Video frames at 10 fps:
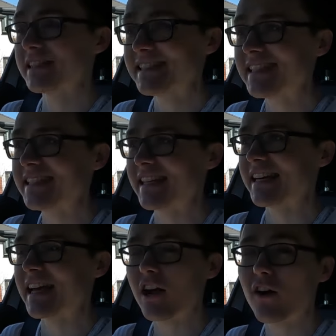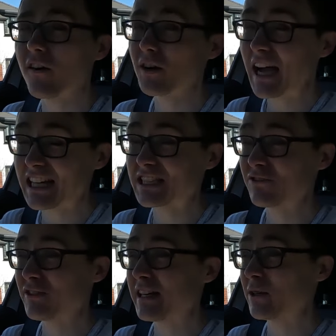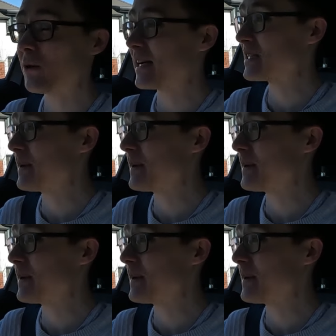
I considered it, they are actually really quite